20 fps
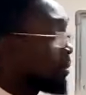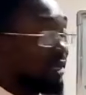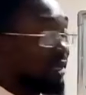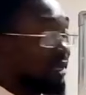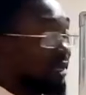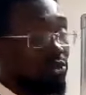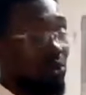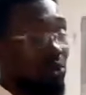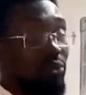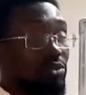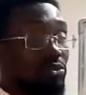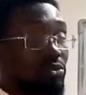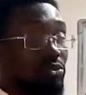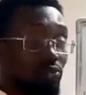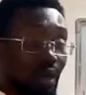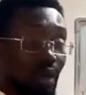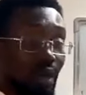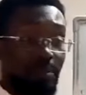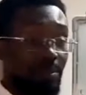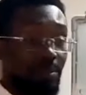the market
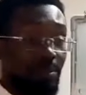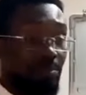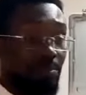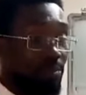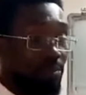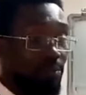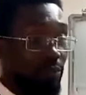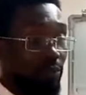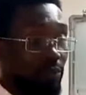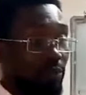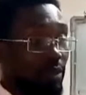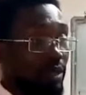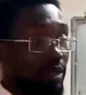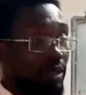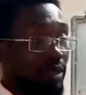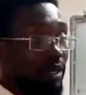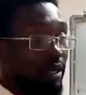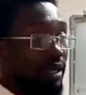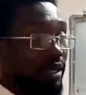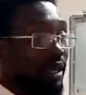always traps people.
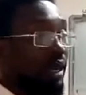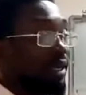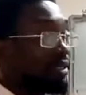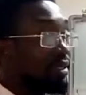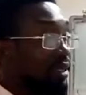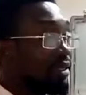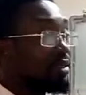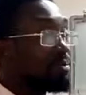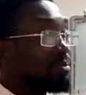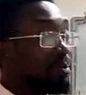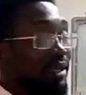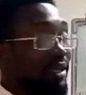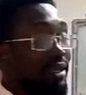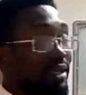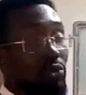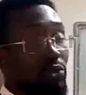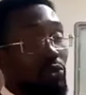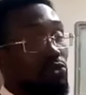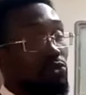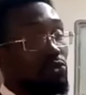And then the
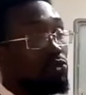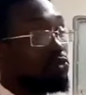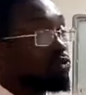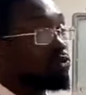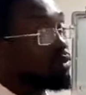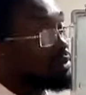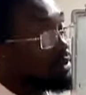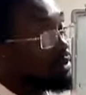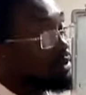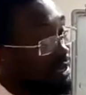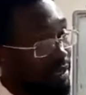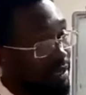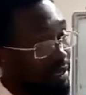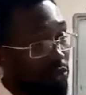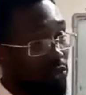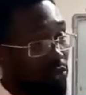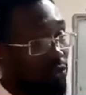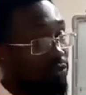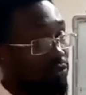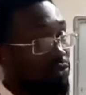market goes to take a
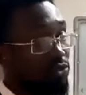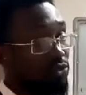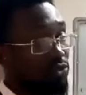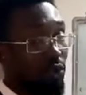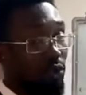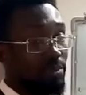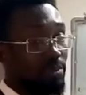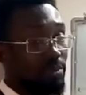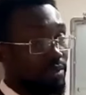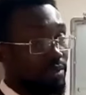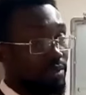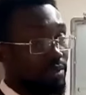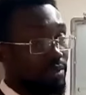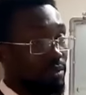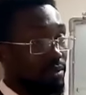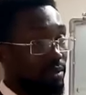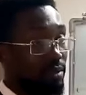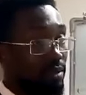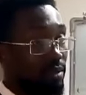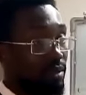lot of stops
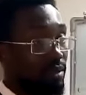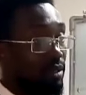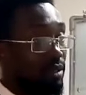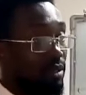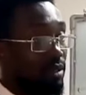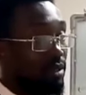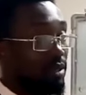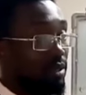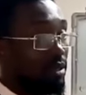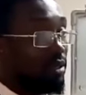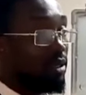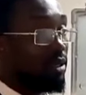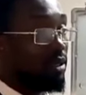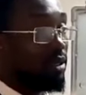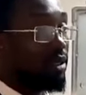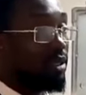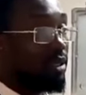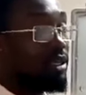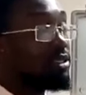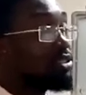
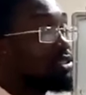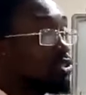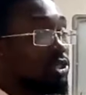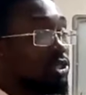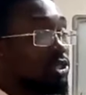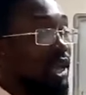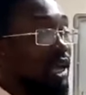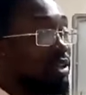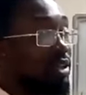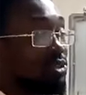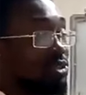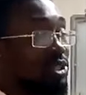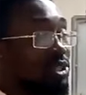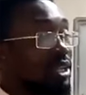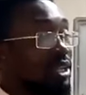Institutional